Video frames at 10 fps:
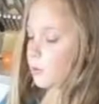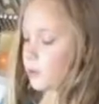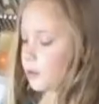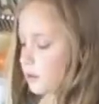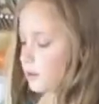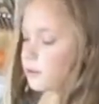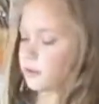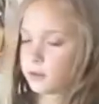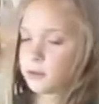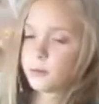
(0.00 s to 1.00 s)
going
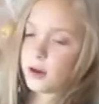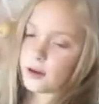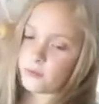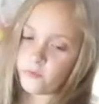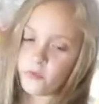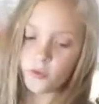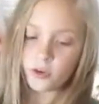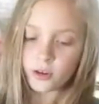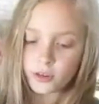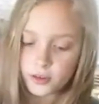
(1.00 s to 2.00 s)
back and
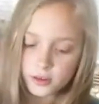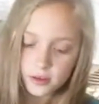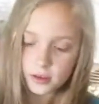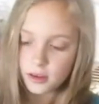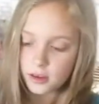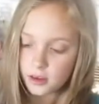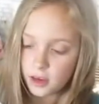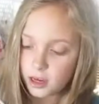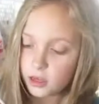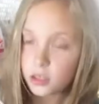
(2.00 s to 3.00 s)
forth.
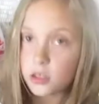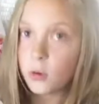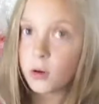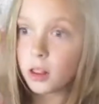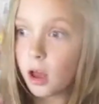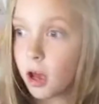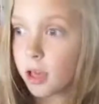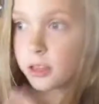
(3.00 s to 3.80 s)
I could go a lot and